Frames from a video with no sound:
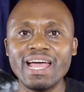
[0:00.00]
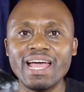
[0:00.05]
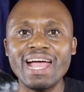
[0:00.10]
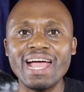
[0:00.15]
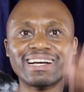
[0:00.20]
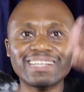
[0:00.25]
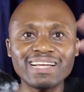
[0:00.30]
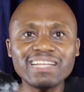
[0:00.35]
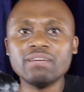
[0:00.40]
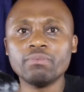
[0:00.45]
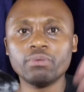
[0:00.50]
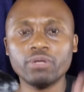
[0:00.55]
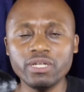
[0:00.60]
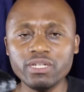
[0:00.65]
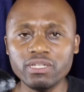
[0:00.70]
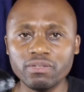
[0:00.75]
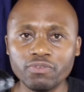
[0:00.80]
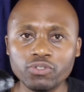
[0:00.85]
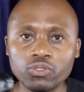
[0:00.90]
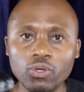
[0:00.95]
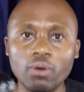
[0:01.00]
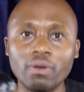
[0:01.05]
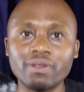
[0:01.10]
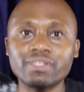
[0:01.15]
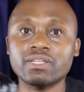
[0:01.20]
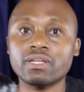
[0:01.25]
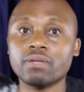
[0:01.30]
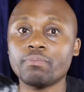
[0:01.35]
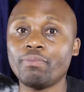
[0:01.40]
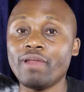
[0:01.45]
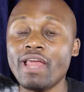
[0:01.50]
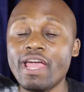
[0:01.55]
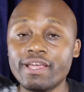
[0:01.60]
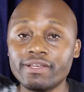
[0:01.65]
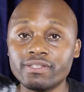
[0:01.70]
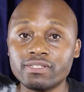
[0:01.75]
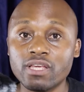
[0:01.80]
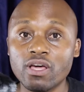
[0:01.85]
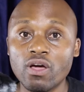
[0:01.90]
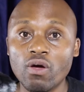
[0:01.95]
A credible individual was
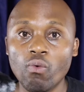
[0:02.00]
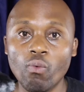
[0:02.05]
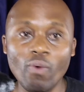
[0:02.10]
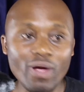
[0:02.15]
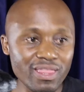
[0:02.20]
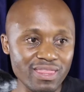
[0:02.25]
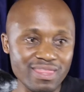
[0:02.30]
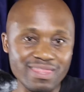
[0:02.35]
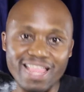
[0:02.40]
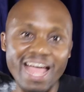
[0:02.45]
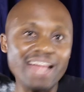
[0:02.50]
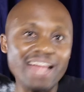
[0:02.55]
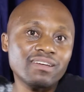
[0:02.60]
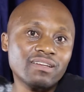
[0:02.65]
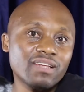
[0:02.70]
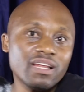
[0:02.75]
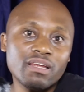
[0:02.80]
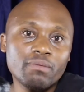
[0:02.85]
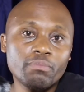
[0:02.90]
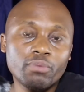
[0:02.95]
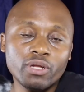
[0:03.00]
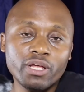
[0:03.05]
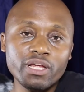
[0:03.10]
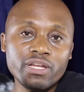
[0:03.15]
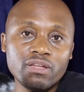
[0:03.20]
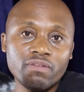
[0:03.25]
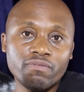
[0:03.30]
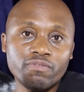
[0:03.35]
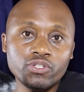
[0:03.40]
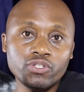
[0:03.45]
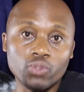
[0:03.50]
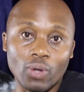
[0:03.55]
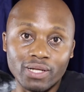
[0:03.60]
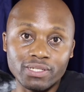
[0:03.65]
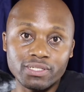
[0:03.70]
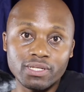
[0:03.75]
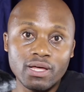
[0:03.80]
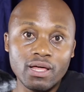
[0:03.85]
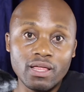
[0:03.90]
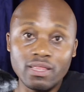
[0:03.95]
replaced with non-credible
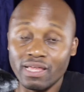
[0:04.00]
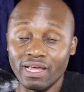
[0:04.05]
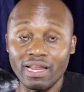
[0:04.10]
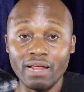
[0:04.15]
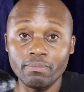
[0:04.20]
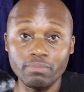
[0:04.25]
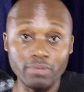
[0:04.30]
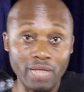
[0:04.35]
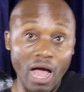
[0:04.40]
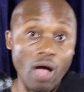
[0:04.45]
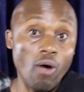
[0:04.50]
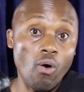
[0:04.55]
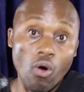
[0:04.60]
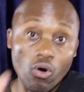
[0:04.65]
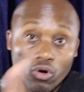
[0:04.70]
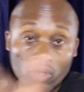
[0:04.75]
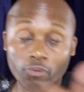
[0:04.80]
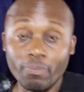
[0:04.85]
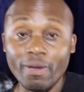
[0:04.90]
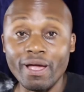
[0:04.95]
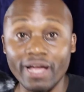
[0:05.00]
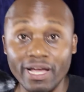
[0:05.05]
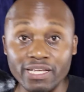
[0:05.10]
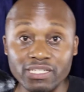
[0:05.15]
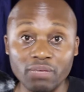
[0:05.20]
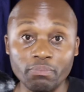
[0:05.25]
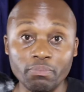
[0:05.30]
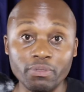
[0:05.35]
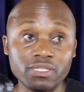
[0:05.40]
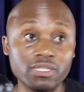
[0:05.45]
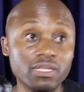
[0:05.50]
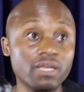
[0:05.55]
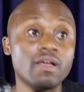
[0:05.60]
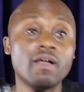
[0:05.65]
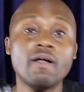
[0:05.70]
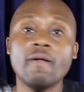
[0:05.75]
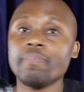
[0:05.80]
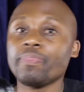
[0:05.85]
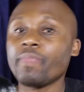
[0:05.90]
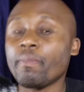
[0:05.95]
individuals that are now occupying SAPC,
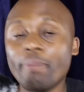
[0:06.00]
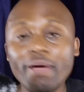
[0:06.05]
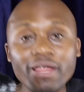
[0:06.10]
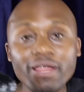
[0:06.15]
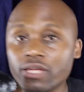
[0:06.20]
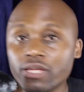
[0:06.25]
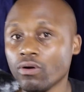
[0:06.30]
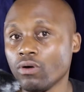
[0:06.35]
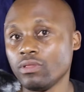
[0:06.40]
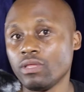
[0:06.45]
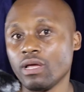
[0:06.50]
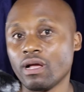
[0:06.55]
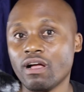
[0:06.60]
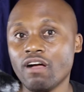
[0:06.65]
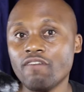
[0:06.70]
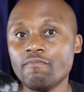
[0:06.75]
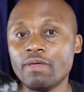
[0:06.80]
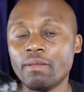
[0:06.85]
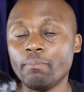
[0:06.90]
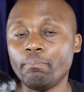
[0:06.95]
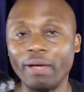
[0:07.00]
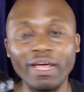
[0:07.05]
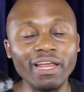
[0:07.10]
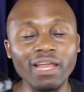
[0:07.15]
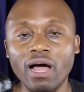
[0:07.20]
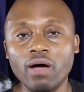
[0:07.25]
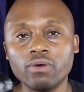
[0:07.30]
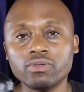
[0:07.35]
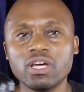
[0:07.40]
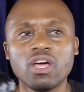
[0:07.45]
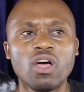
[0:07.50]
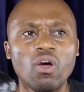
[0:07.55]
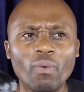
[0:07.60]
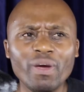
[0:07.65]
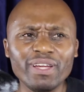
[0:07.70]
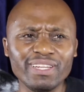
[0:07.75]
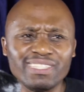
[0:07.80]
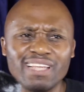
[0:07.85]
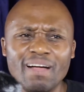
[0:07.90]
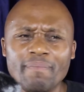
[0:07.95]
depending on the government bailout,
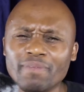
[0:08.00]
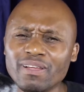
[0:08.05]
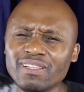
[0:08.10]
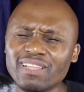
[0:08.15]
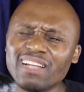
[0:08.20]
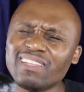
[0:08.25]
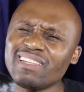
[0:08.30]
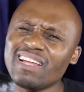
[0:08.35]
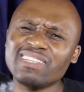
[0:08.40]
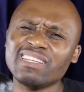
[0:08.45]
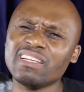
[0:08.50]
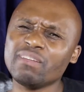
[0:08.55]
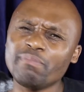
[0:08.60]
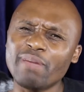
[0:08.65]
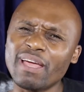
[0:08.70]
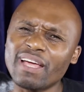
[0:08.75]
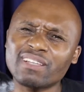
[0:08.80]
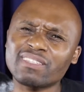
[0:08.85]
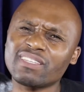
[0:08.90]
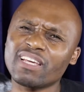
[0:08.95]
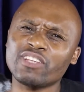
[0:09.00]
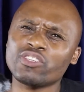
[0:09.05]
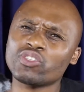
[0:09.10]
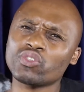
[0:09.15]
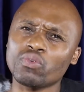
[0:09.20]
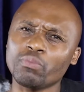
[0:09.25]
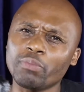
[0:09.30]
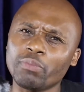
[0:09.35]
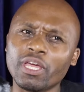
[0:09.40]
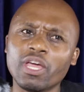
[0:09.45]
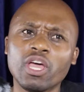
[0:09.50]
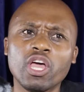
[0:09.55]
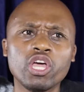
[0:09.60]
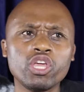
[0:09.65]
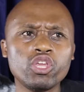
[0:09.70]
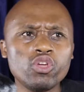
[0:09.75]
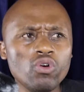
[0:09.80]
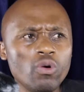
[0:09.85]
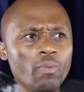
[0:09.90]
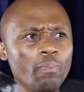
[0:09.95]
which is something that doesn't make sense to me.
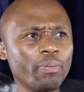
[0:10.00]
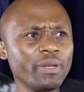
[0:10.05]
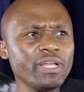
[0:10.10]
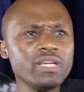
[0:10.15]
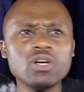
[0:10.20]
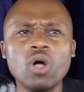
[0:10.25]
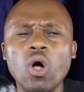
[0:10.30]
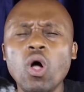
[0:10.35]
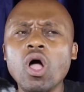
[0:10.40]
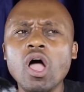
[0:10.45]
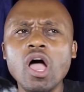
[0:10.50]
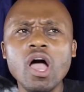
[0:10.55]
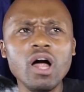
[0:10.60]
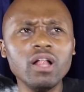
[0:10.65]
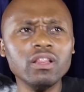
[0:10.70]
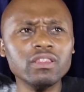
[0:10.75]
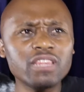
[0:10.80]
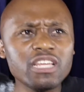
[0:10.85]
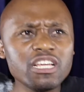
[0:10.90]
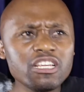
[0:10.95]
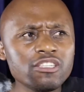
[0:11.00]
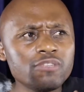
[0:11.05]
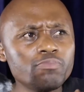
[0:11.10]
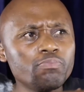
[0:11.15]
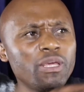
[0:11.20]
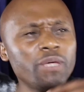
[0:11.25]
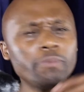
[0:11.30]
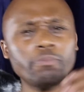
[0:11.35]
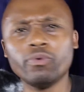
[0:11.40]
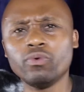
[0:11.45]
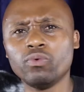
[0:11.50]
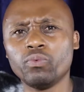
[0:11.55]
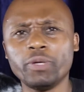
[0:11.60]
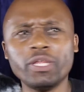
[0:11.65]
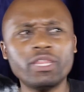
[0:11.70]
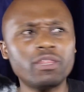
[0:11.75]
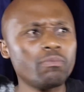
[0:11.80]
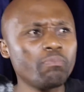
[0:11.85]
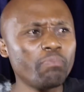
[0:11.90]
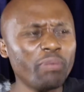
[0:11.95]
You bring all these people
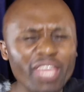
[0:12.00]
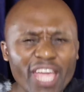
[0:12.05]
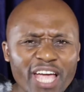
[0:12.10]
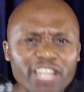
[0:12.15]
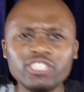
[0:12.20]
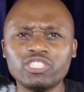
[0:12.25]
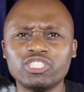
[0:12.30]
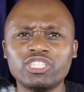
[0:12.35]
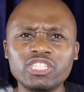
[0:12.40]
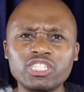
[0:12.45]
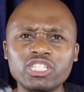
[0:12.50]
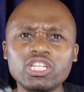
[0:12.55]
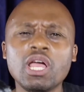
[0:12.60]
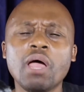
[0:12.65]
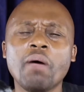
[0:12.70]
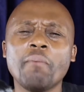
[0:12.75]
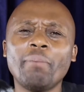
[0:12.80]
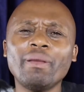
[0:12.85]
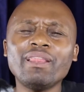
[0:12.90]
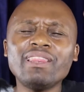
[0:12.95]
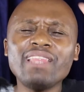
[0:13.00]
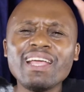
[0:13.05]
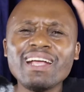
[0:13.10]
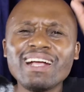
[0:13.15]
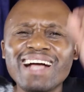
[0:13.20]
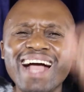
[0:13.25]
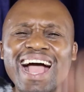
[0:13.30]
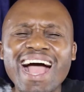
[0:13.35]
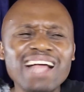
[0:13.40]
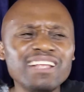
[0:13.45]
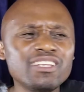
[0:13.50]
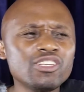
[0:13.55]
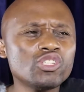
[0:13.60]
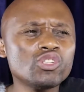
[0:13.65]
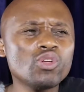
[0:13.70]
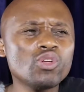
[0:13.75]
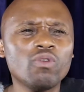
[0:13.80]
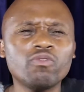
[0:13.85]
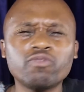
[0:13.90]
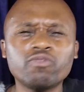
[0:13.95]
with PhD, but they can't
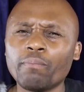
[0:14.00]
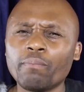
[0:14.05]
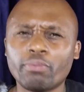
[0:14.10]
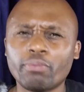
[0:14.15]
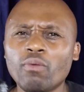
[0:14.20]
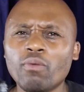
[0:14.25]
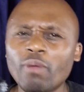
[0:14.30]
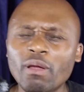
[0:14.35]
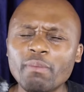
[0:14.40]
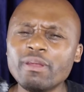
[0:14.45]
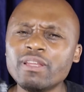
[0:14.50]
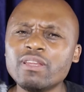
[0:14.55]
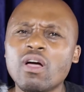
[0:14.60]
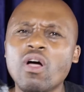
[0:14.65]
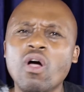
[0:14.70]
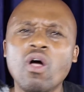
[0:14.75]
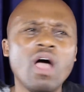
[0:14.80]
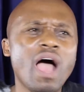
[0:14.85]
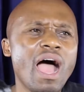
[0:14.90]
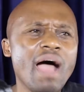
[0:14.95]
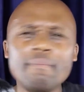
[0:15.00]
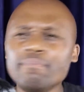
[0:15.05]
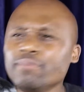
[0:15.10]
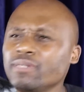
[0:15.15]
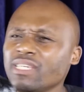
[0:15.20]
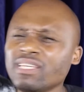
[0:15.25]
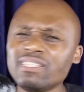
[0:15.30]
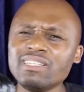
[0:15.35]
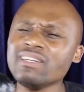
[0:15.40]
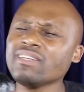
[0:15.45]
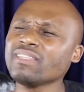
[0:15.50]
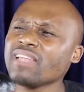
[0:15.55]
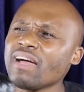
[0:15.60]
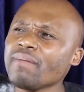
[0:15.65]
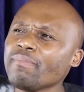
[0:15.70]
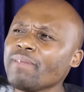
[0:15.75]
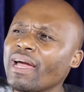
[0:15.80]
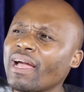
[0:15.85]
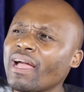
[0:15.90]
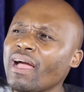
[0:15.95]
solve the problem. And I'm sitting there,
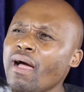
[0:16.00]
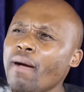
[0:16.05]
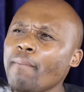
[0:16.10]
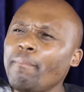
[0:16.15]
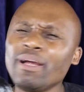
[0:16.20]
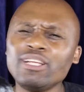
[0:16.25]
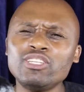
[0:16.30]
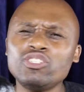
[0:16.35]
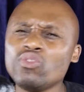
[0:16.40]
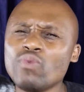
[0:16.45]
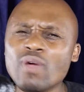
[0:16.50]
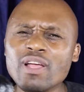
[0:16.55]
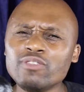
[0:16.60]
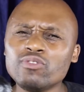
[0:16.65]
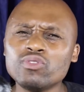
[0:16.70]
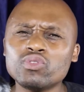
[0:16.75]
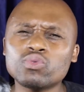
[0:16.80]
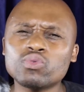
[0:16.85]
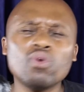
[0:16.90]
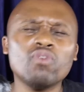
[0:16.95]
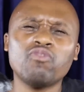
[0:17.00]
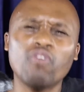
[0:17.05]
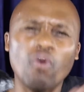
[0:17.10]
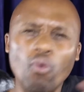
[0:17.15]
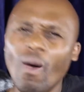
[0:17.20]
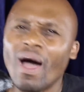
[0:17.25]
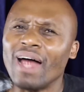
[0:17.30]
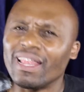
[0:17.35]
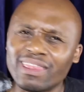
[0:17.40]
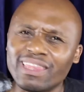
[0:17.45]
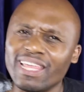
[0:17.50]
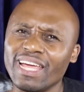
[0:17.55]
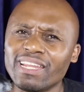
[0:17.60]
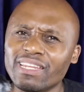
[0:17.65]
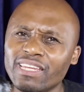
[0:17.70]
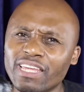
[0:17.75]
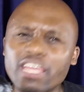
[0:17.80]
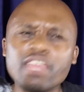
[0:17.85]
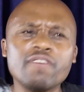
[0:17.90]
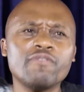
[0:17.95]
I'm like, but you went to school for what
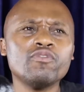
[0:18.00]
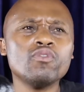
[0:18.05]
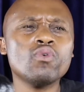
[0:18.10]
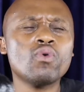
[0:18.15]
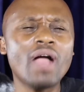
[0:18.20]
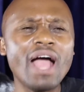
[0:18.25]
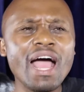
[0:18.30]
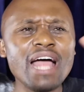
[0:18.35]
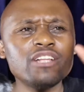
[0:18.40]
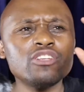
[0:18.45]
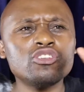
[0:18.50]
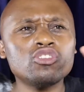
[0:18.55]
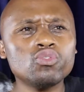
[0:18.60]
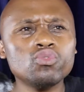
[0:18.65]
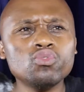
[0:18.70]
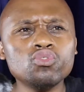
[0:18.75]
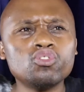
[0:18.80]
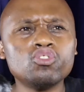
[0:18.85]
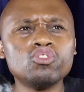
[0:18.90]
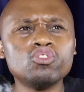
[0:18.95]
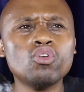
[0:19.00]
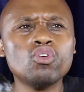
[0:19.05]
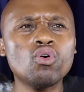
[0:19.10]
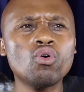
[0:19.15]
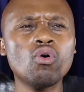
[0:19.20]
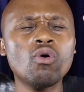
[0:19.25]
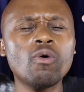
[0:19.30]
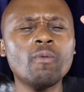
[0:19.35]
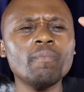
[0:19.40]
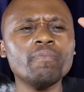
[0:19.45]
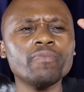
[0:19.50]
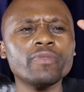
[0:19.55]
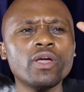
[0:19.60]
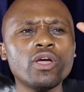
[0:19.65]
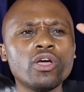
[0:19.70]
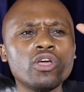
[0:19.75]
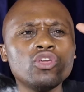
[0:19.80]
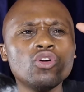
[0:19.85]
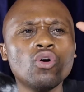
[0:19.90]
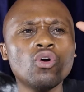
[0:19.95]
then? If you can't use your
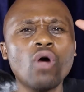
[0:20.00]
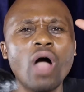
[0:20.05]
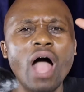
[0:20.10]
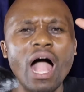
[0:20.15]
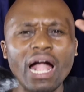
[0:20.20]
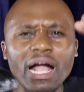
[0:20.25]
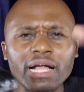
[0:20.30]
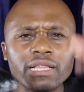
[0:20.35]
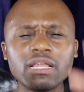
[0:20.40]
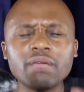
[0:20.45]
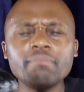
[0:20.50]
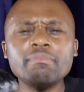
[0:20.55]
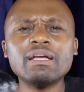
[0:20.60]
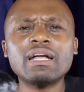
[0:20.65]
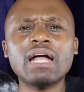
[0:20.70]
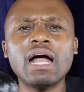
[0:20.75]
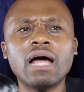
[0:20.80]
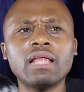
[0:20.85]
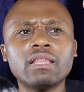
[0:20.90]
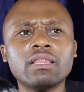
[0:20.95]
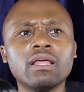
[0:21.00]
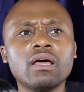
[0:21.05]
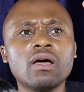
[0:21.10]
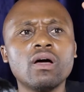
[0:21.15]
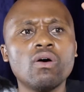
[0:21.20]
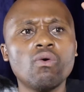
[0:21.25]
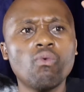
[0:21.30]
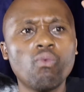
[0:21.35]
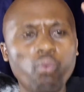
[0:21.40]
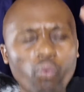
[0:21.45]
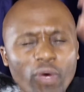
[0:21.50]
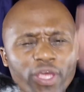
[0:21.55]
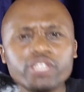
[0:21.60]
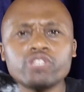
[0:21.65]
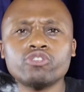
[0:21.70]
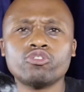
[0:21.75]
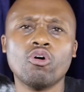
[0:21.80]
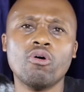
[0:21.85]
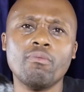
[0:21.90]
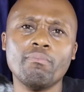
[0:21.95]
academical
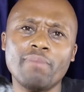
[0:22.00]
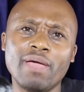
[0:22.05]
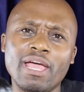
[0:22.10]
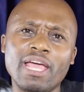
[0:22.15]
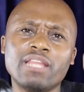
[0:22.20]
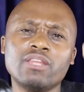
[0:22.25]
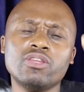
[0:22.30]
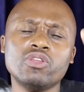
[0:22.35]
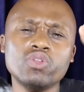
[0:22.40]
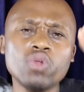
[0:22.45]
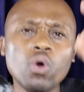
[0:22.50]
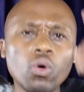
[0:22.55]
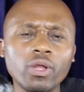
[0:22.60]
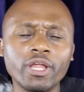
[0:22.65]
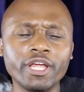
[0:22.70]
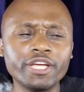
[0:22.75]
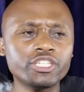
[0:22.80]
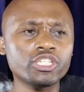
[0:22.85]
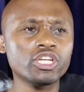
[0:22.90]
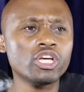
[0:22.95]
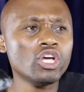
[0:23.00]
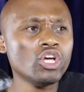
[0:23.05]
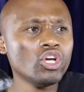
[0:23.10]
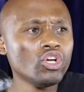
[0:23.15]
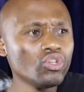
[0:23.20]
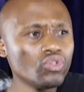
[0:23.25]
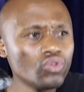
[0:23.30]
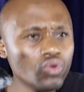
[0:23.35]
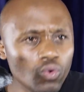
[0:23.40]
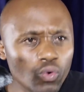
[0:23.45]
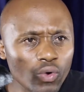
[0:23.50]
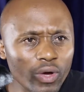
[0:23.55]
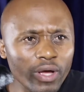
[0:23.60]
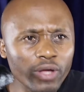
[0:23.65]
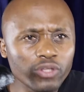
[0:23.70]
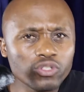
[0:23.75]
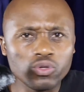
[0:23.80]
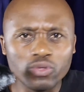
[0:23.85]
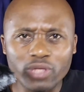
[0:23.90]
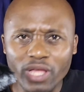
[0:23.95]
wisdom and knowledge to
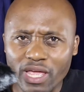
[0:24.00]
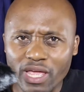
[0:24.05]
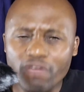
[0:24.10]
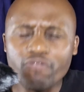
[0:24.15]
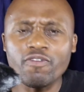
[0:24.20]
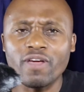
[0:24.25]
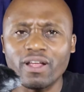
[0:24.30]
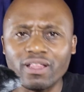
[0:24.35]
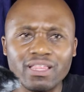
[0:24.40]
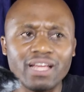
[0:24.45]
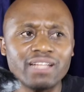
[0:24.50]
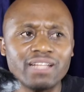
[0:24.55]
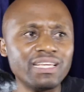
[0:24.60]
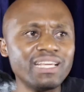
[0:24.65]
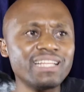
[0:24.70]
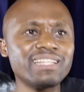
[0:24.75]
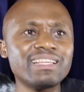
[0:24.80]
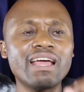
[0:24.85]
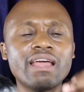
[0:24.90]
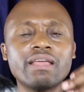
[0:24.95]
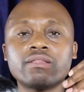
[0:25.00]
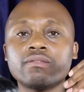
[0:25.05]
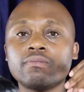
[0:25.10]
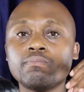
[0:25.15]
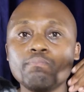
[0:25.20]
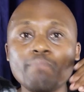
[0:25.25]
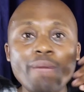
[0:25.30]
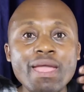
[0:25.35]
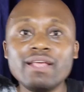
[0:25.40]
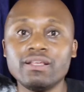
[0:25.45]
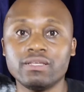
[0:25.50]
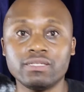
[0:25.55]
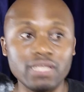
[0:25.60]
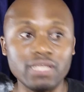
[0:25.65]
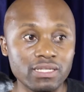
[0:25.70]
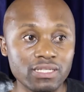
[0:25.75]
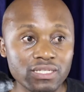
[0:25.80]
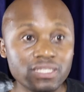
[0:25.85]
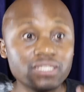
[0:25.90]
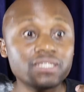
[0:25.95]
the effect that it makes
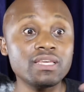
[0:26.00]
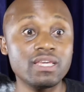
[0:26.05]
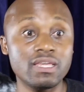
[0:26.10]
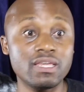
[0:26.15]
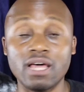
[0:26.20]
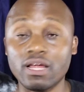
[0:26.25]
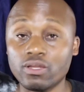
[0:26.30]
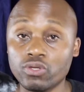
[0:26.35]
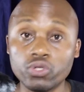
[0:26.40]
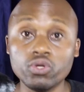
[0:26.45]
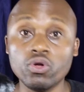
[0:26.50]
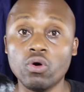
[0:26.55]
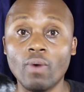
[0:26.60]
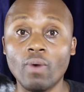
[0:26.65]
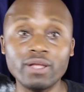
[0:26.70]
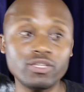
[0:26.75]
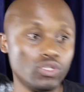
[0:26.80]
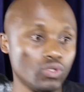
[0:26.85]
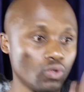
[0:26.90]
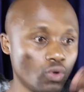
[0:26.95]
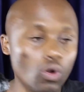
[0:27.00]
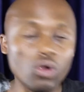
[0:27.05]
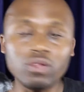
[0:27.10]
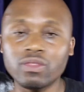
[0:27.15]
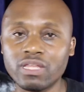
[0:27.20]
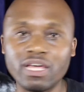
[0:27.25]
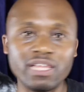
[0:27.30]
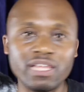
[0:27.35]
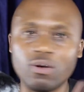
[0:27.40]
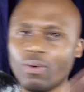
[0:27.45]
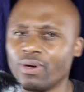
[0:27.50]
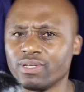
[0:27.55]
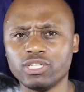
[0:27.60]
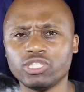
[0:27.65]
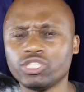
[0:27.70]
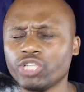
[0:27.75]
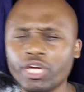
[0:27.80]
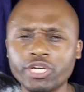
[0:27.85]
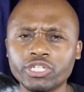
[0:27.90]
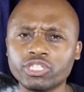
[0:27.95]
us see that, you know what, you got there was a
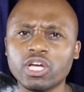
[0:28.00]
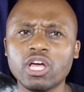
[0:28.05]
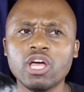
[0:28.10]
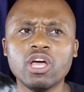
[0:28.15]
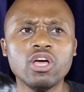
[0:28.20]
change.